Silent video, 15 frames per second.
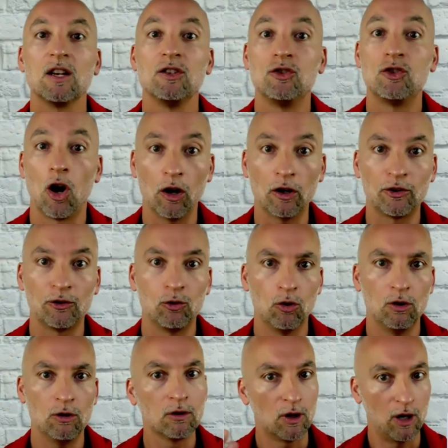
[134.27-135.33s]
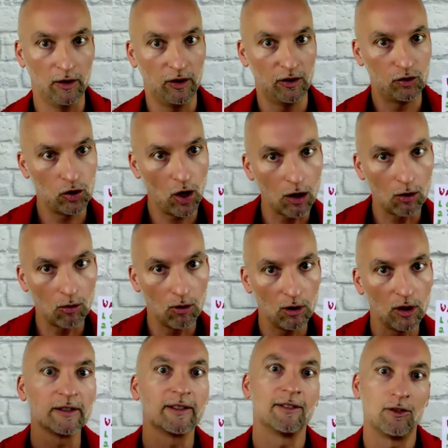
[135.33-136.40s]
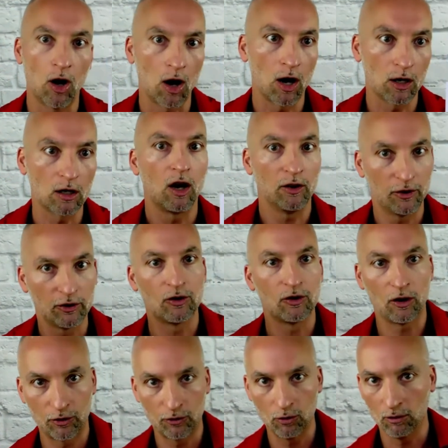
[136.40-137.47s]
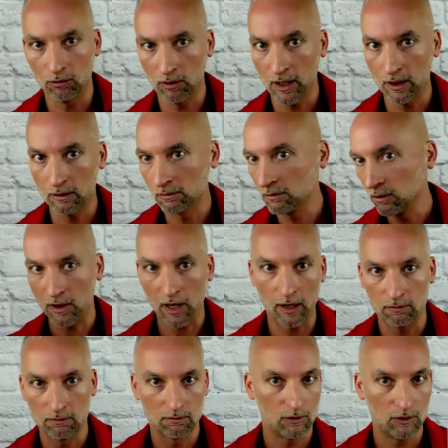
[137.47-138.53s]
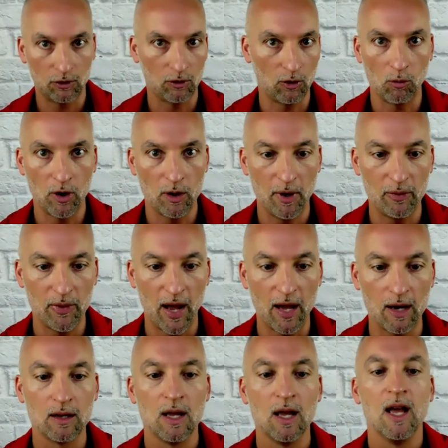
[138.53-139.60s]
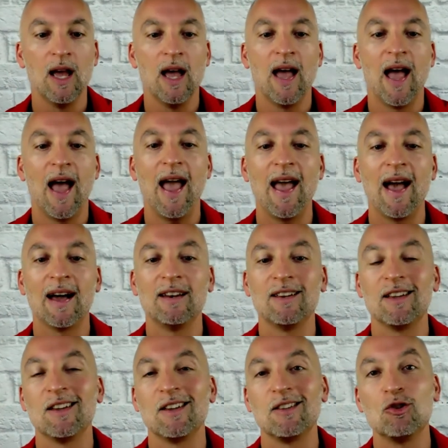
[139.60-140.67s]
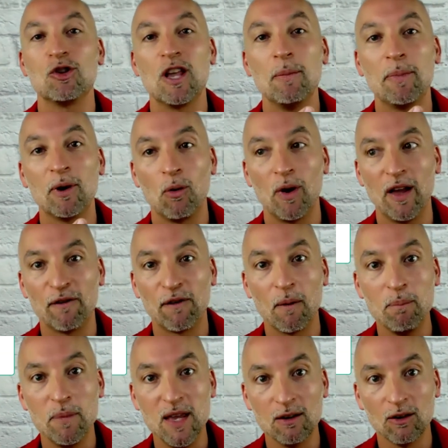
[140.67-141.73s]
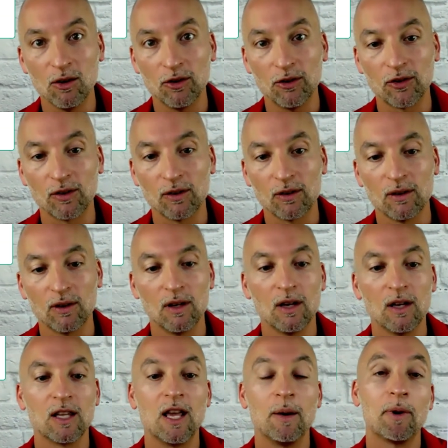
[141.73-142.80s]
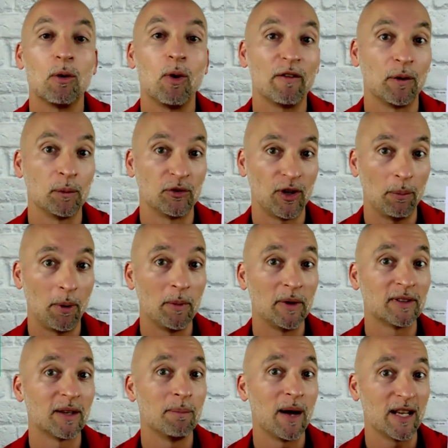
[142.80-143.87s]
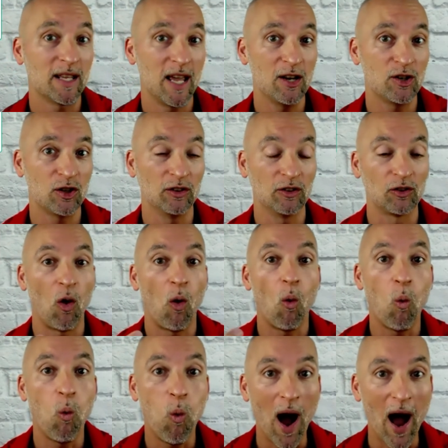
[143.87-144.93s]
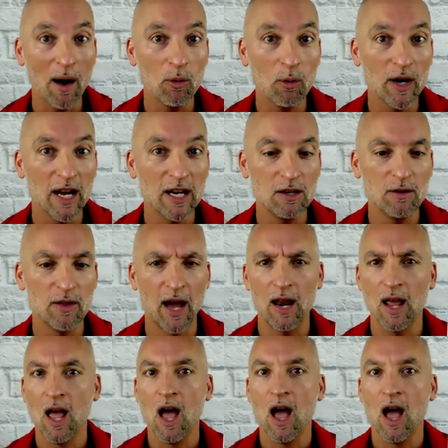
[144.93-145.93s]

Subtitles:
Dark stool, because it's charcoal, it's dark, causes dark stool, right? Okay, so don't worry about that. And you keep it away from meals, keep it away from supplements and medications. Why would I do that?